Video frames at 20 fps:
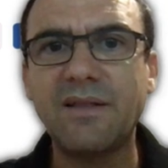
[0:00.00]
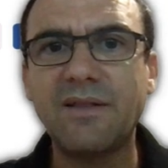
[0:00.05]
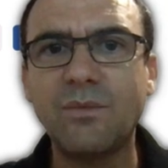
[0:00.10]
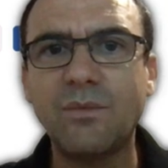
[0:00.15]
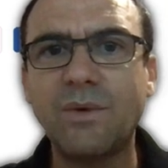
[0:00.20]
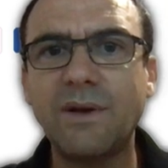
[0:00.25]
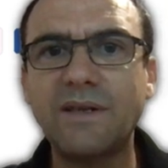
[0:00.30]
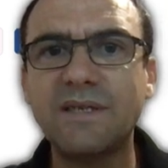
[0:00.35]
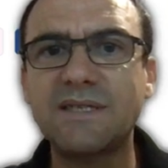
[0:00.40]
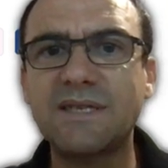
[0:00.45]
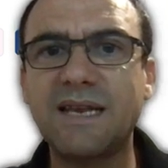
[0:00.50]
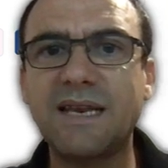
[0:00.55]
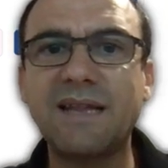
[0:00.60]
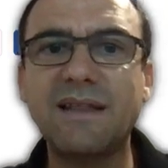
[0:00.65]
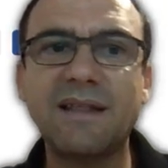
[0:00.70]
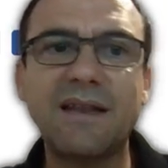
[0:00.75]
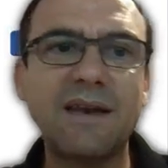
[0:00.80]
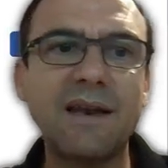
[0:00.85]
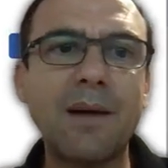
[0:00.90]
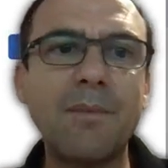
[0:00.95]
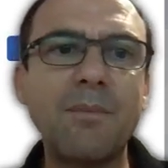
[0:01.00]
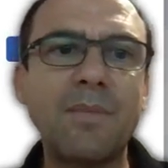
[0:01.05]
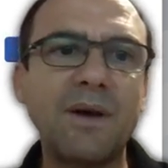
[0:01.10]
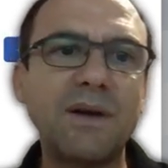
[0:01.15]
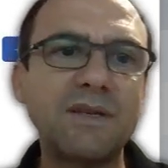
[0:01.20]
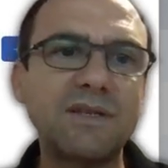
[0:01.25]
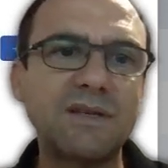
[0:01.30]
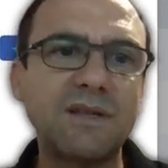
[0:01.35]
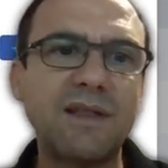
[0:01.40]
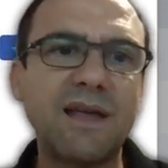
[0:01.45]
we're setting the number,
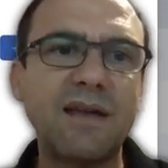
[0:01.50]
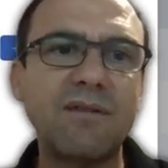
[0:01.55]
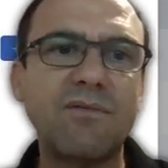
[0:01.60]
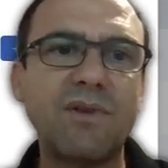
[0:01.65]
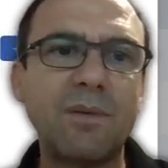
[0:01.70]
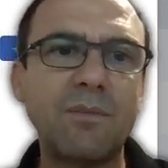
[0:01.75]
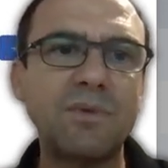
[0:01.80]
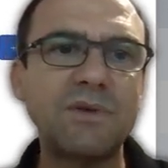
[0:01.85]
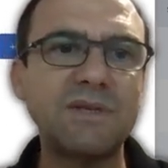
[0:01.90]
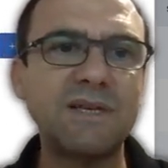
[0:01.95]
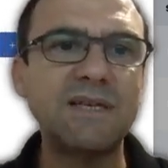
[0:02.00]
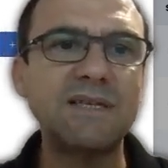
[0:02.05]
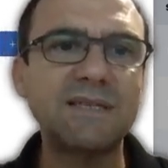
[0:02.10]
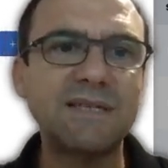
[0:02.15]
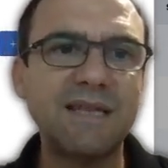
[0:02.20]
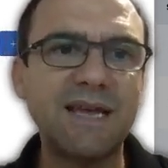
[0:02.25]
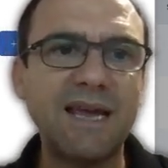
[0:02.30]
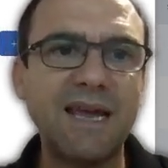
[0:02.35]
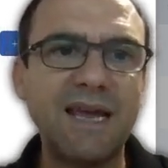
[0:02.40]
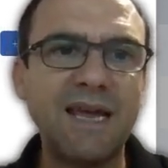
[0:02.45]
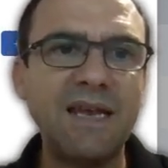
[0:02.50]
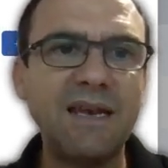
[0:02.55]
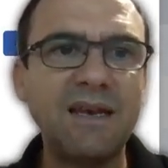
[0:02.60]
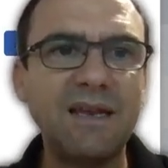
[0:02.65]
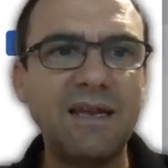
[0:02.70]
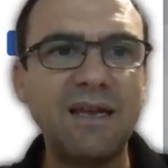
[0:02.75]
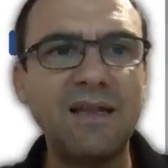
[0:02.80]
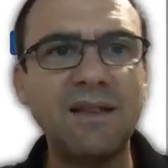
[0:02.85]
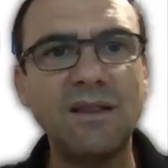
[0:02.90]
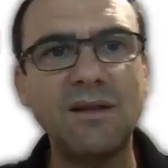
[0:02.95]
so that represents the N
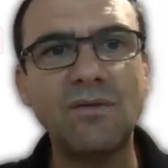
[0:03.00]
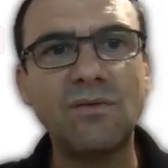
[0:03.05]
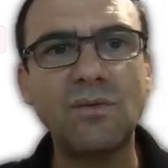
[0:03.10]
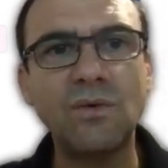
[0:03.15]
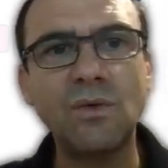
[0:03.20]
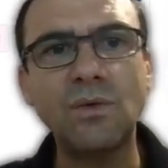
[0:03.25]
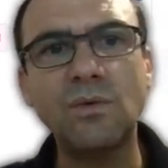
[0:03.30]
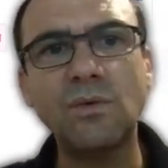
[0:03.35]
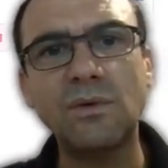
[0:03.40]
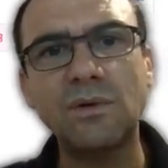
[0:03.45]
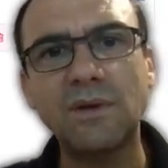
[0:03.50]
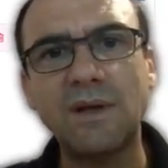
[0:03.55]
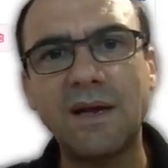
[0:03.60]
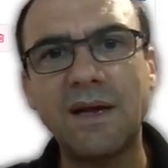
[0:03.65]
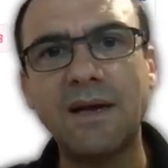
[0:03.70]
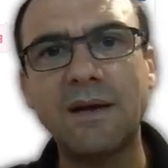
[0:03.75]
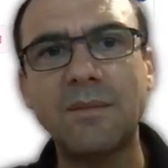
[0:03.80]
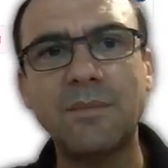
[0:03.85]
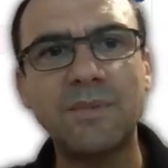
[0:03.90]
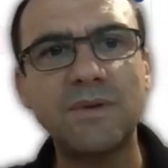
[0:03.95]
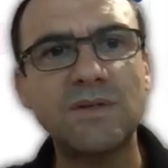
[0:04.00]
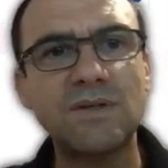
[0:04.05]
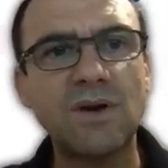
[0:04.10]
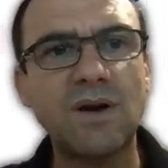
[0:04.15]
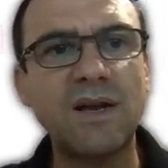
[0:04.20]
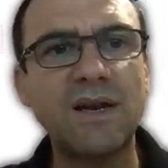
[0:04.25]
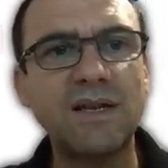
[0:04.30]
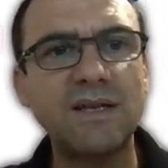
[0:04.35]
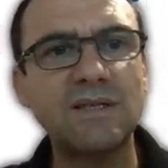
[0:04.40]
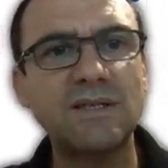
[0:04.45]
in the rule
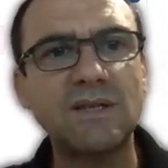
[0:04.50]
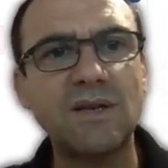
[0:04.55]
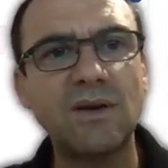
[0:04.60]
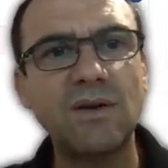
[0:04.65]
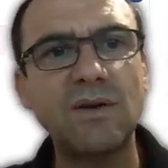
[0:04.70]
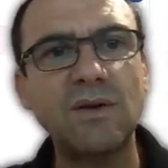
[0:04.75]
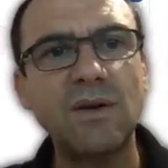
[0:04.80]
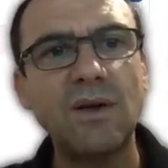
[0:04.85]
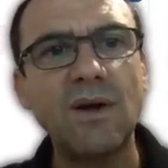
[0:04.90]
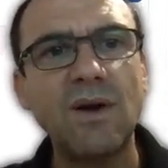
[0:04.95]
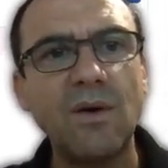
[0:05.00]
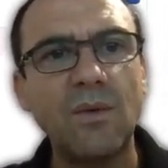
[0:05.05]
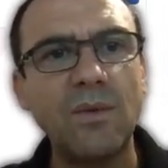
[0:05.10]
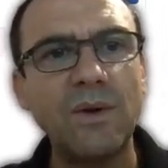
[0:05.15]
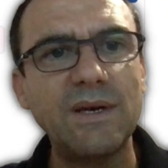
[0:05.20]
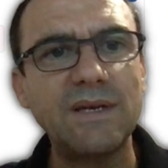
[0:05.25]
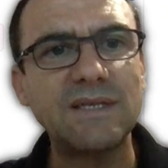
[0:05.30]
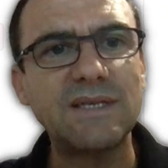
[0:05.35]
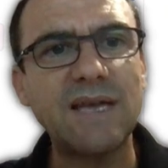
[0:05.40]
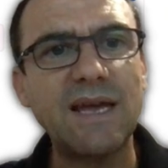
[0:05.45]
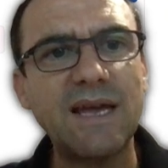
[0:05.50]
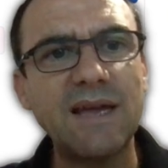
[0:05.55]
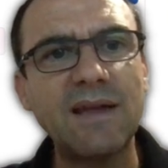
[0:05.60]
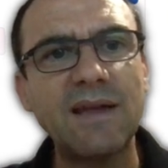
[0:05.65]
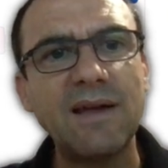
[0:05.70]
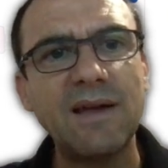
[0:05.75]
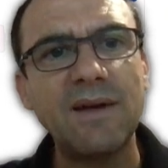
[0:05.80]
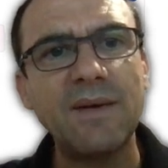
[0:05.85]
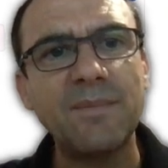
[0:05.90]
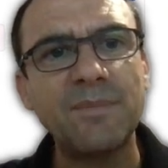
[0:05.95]
beside it. So we're
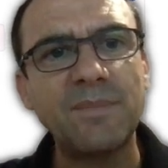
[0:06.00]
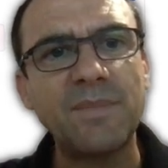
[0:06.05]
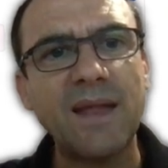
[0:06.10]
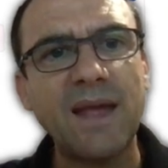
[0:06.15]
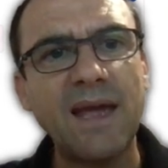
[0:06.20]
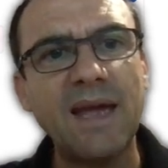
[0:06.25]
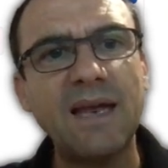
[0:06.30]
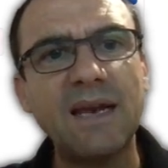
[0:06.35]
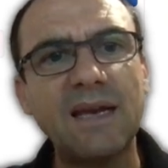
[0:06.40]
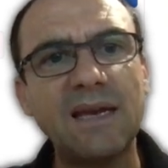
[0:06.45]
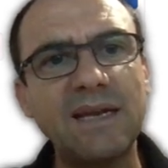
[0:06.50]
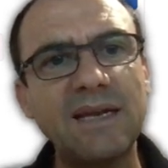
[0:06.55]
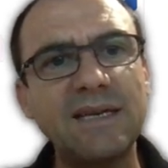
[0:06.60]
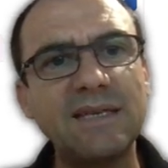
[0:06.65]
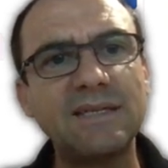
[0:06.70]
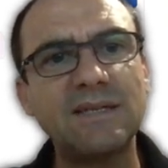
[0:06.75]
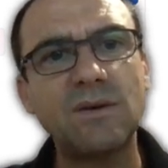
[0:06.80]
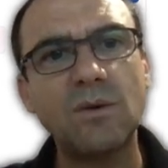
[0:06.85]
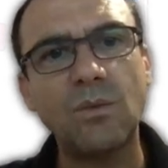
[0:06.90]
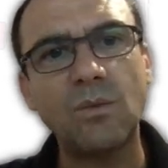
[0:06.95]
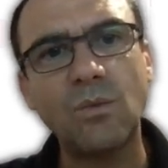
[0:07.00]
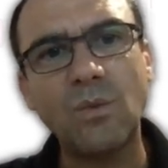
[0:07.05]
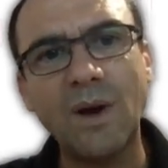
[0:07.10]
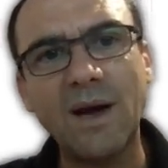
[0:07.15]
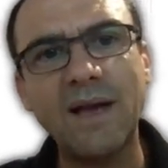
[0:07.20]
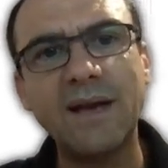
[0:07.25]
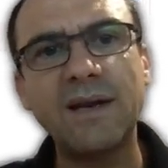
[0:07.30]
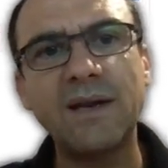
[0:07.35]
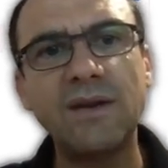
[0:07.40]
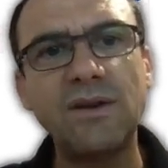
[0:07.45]
saying at least
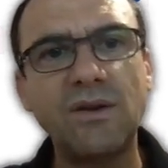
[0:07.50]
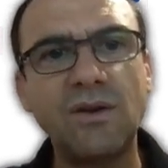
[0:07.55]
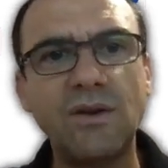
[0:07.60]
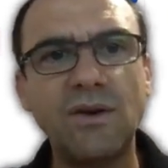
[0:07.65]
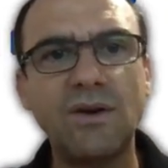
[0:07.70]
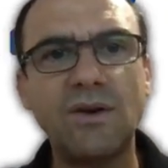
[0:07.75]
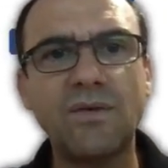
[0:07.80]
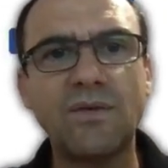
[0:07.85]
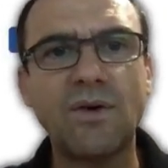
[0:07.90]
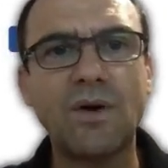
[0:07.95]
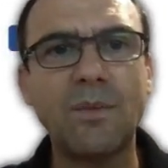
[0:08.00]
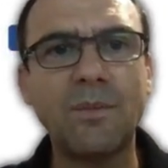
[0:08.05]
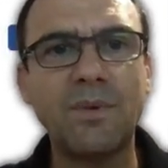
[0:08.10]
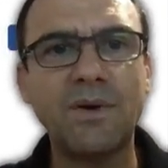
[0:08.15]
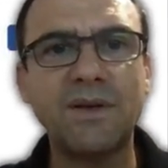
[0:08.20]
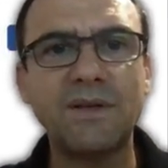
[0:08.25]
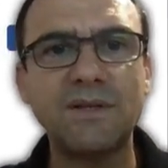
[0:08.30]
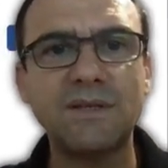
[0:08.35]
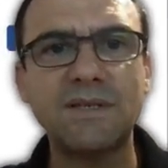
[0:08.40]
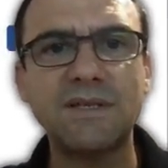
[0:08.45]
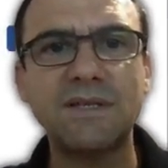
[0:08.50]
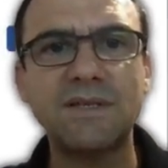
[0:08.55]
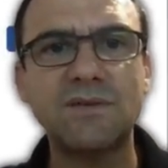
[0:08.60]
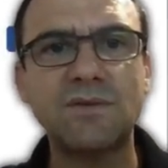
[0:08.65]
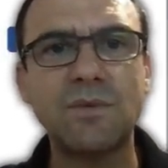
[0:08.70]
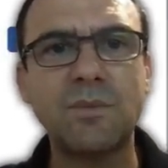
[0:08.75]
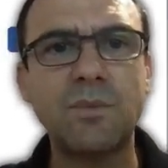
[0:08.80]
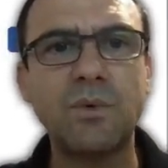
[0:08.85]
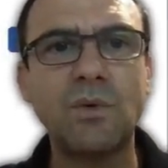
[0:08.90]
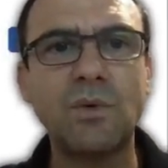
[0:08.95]
1 unit of competence is
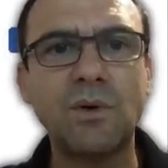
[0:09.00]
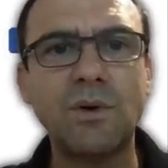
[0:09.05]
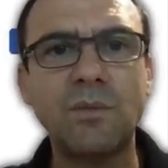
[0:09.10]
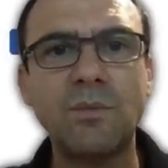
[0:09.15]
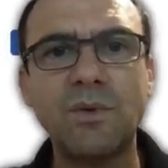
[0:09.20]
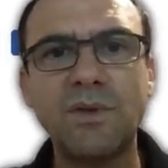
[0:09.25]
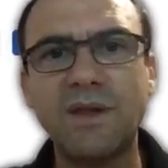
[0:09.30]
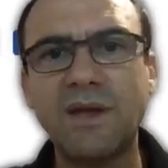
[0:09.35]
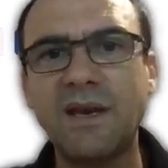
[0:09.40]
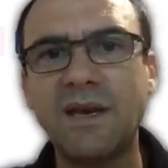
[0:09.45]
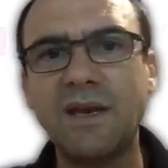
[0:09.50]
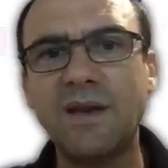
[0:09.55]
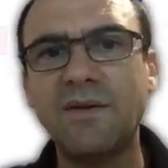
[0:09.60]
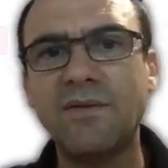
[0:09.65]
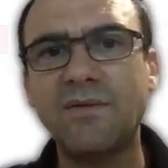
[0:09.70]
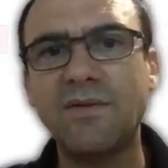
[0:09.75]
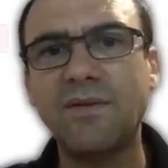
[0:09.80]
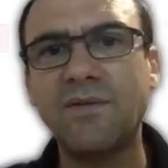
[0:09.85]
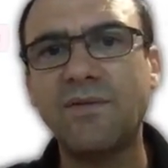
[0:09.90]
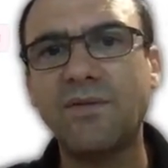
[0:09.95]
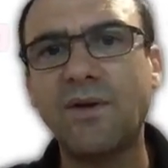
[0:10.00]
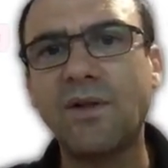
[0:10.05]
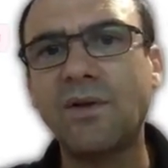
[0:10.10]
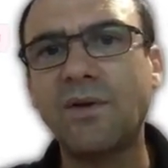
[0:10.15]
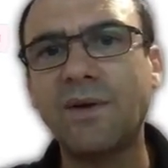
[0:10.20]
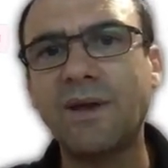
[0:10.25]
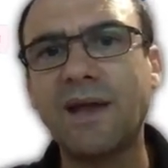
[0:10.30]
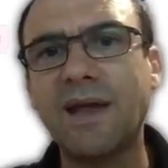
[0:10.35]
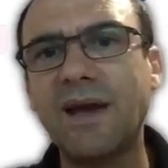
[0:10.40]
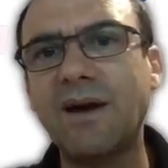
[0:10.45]
reported with any of the
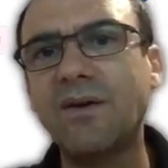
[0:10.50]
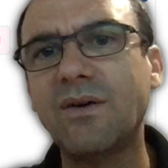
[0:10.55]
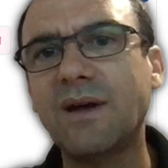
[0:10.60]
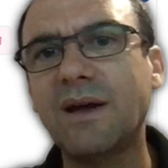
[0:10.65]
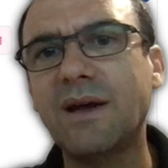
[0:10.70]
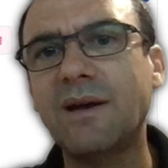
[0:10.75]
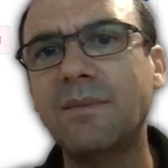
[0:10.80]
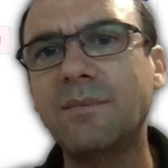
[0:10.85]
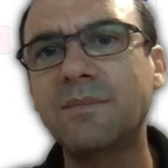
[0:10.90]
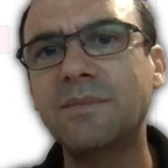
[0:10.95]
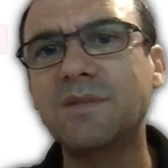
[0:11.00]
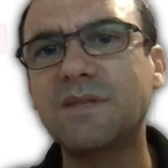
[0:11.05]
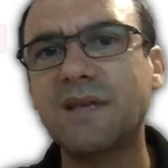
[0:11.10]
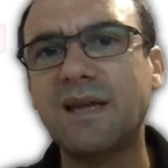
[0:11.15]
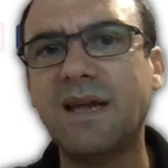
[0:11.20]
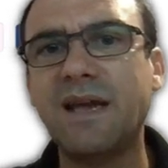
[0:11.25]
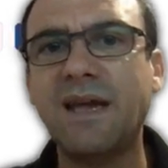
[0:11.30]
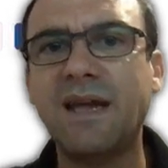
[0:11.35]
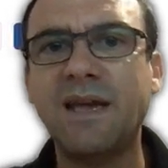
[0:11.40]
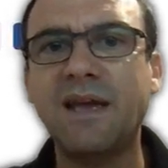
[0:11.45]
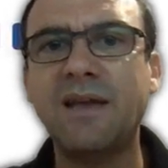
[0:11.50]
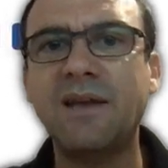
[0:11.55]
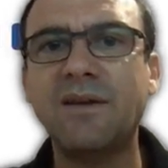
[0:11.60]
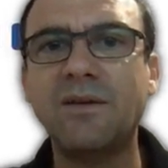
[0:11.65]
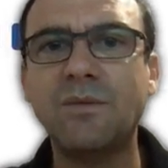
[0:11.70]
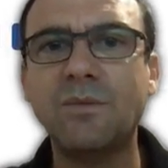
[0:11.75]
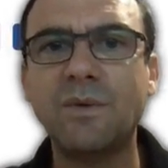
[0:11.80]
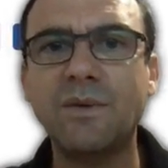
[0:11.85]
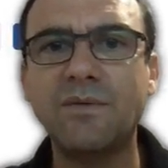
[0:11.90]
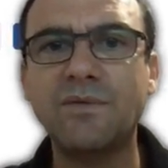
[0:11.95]
following outcomes, and
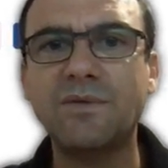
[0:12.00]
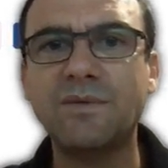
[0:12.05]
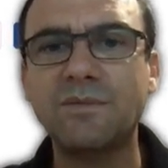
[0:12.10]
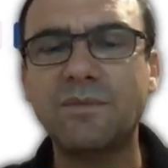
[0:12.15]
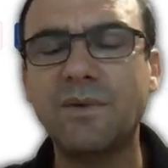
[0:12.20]
we've